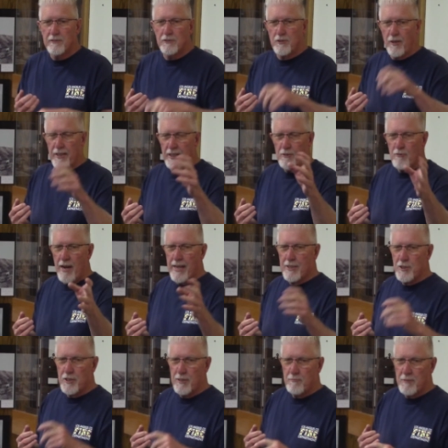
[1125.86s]
So he ran
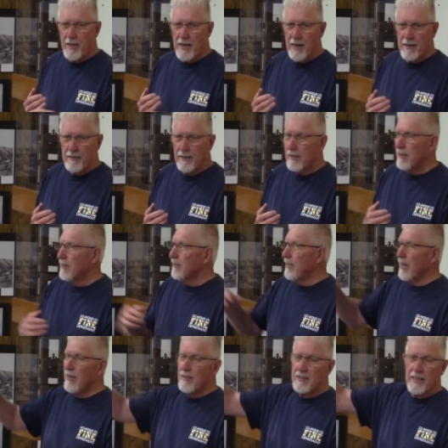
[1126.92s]
sheep there.
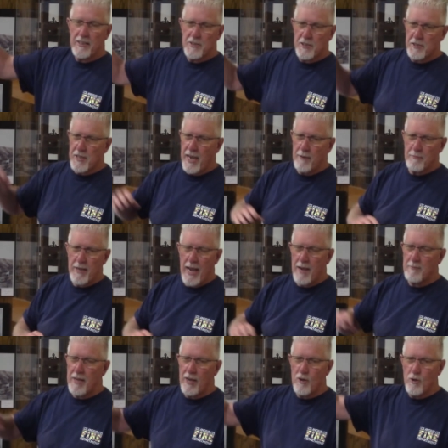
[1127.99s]
It's the same
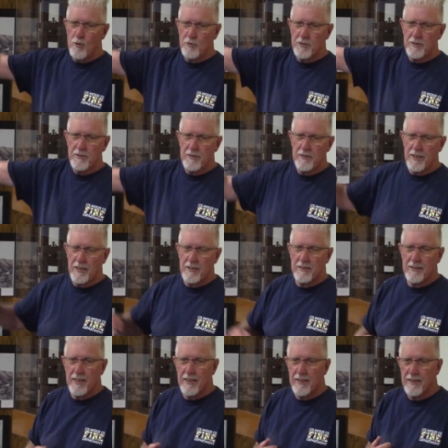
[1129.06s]
time they owned the,
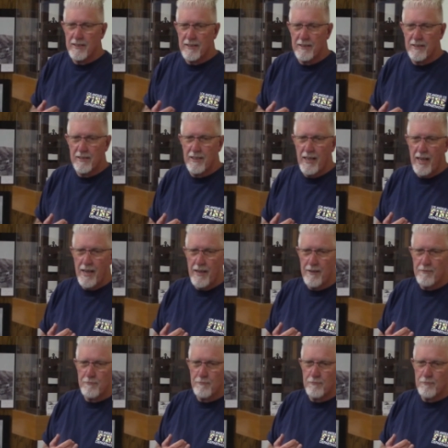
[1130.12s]
the
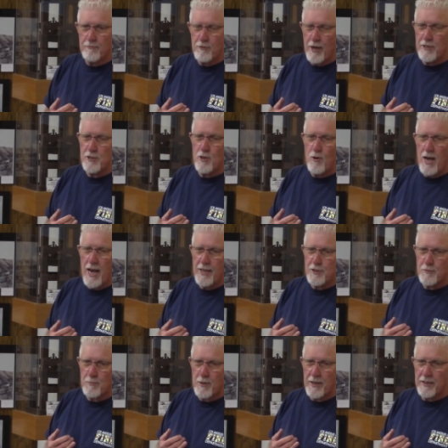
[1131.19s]
uh, Fresno Hot
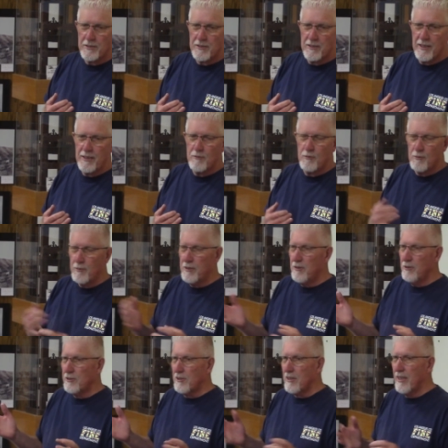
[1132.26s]
Springs, what we knew
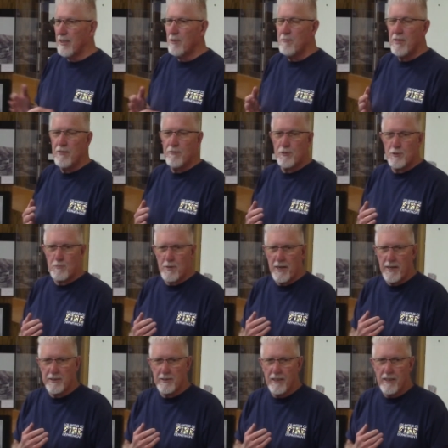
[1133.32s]
as Coalinga Mineral
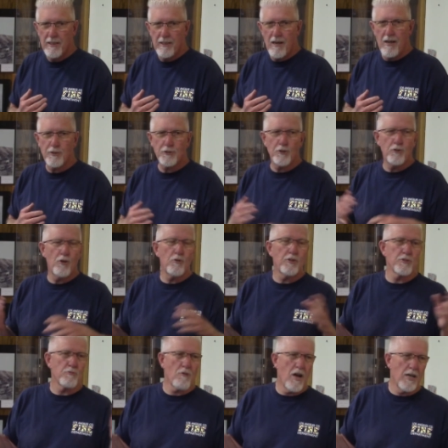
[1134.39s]
Springs, also known
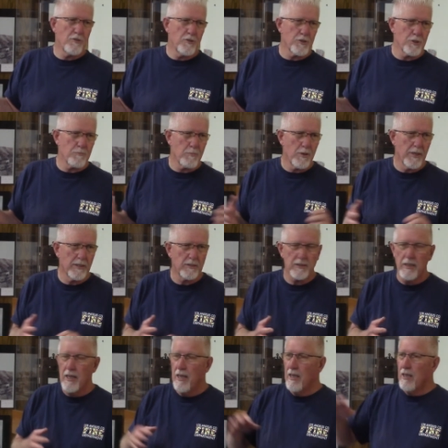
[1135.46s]
as Rogers Springs.
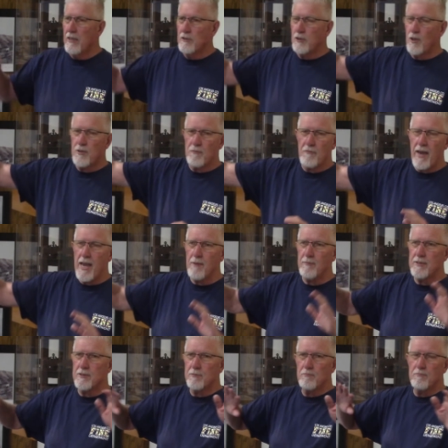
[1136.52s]
So the
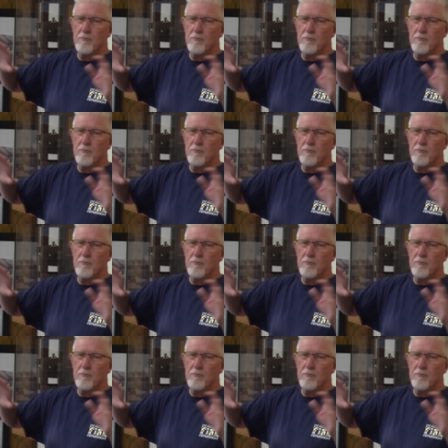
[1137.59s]
families